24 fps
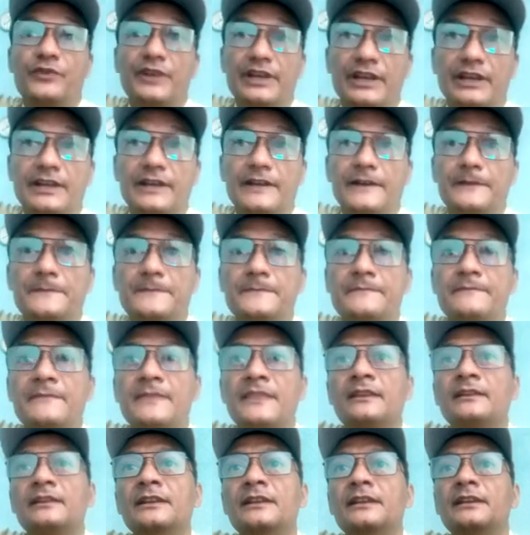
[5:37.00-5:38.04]
of India.
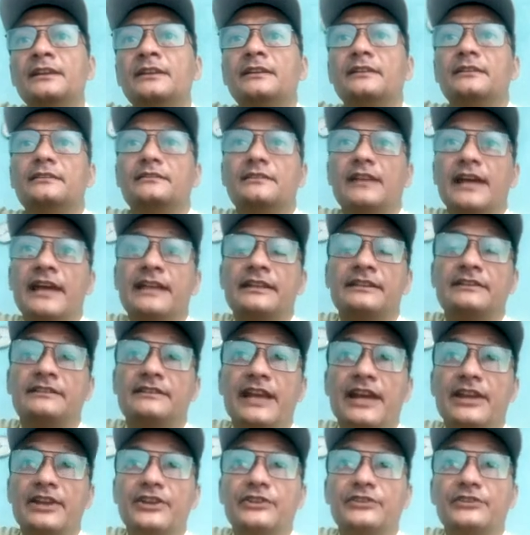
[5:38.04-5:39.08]
Then
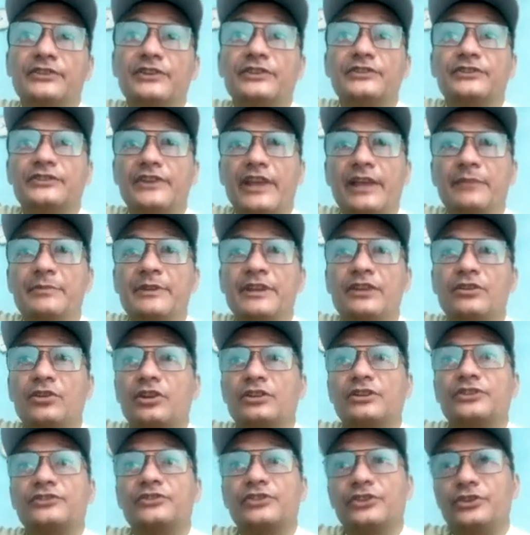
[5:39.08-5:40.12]
there is SEBI,
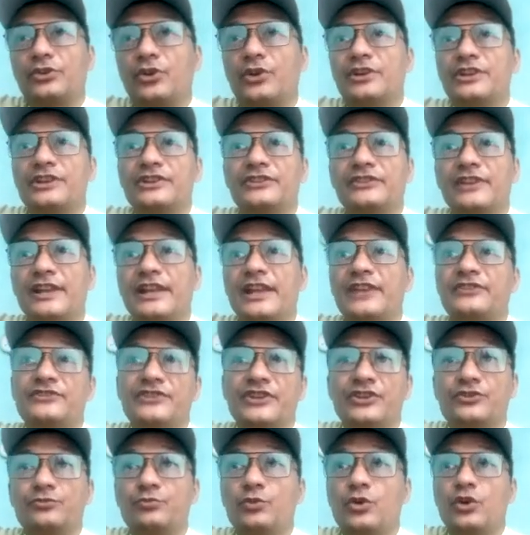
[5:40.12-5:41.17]
or the Securities and
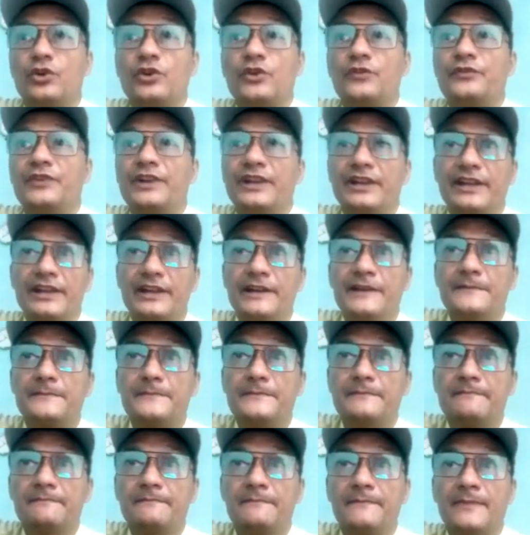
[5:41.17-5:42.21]
Exchange Board of India.
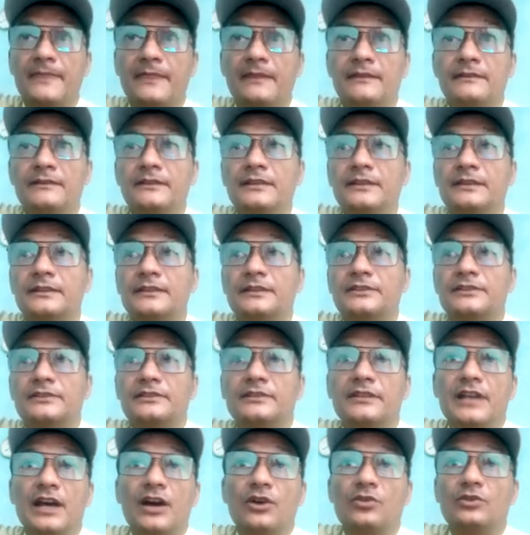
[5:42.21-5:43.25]

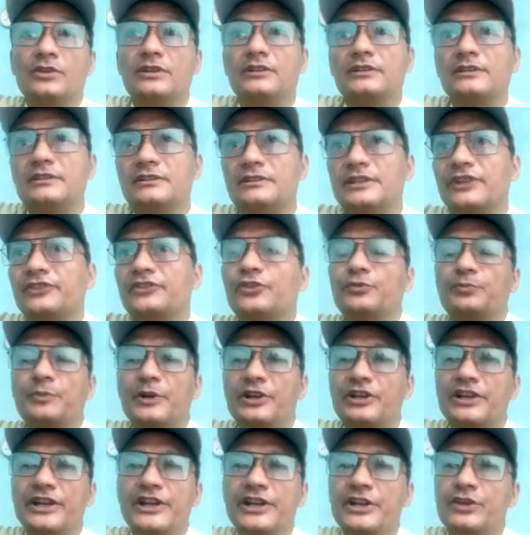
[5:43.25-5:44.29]
Now, this is
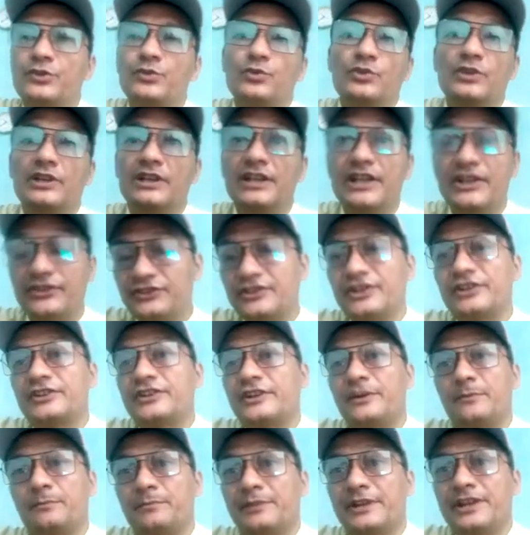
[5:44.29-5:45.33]
pertaining to the
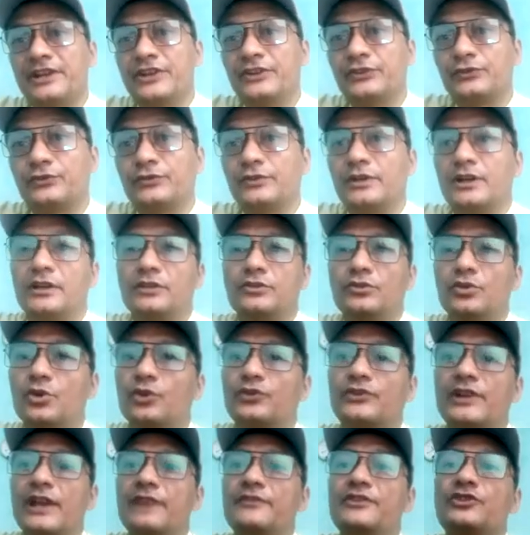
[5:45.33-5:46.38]
listed companies.
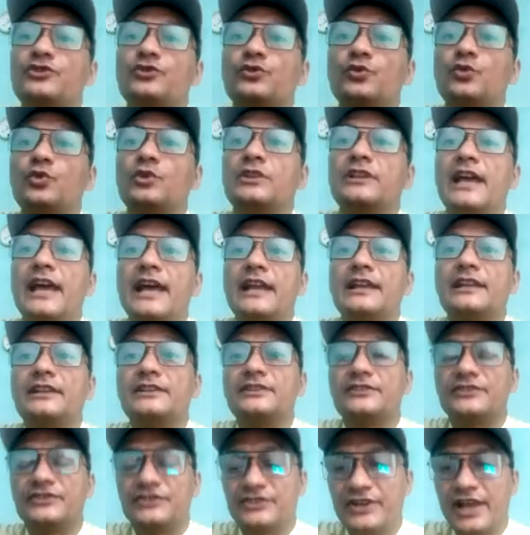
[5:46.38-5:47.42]
Those have issued their
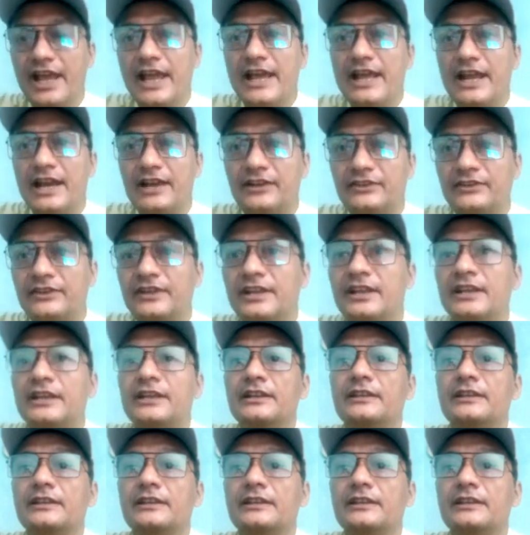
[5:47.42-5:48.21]
shares